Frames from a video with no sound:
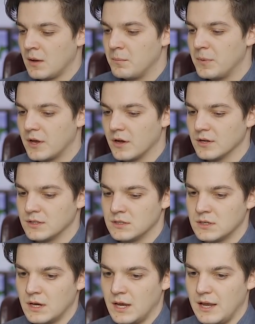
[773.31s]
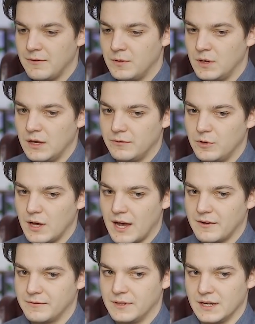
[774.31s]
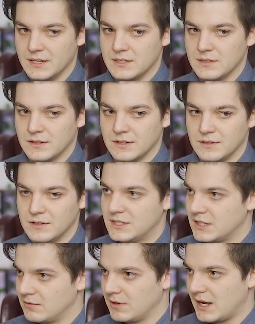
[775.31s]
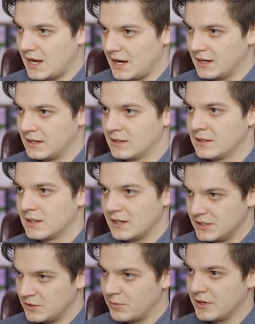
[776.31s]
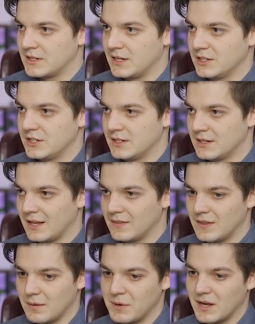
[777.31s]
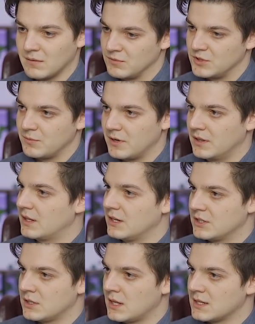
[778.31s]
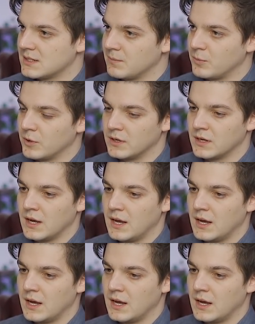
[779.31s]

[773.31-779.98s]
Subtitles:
because if you have this general AI that is super intelligent and that becomes super intelligent at some point,